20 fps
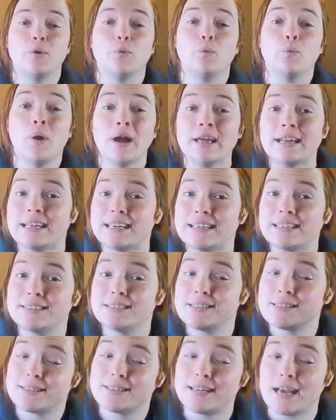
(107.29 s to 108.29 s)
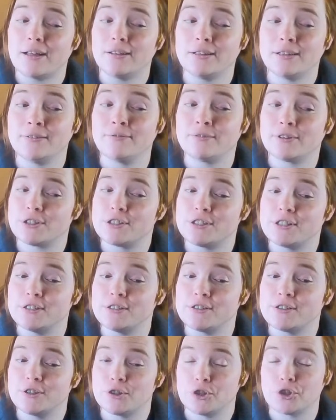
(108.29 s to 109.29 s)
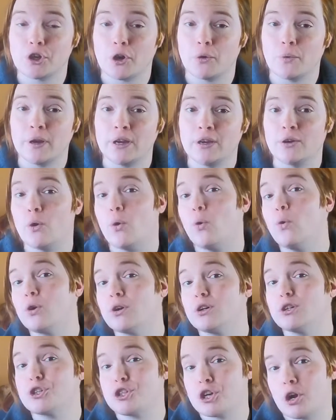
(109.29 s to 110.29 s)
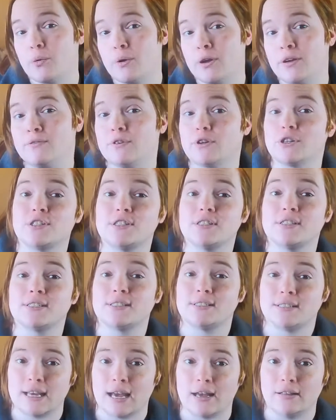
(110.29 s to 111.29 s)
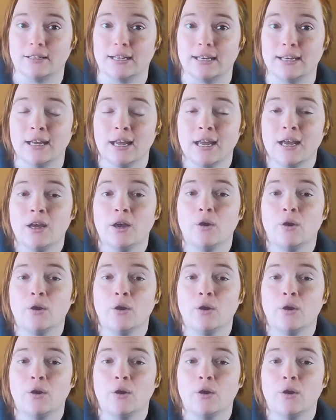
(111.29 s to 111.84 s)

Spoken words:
What is telling versus showing or showing versus telling?